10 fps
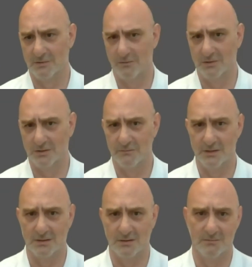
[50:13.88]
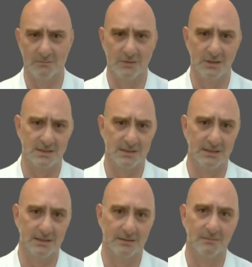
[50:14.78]
before you think I'm being
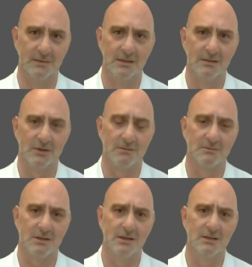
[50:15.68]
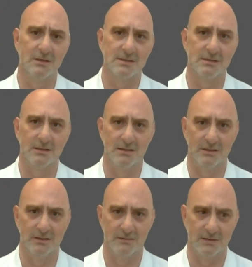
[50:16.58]
silly here. But I'm trying to say
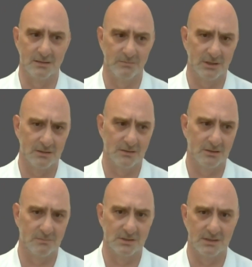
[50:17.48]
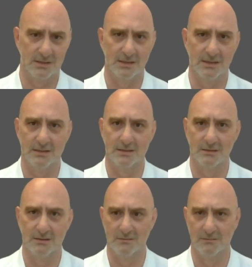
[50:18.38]
to you that the paratroopers really
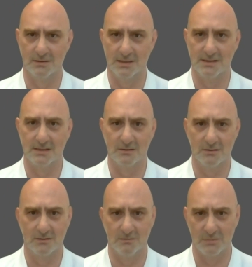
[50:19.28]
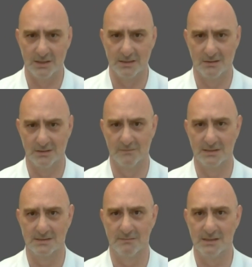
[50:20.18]
had no reason to complain
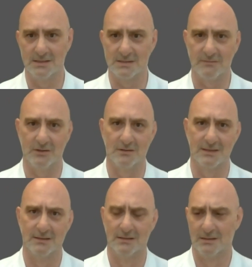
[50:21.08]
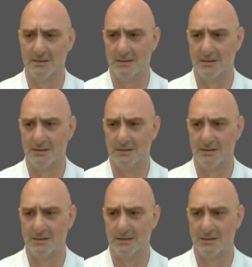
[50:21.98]
like this. They just felt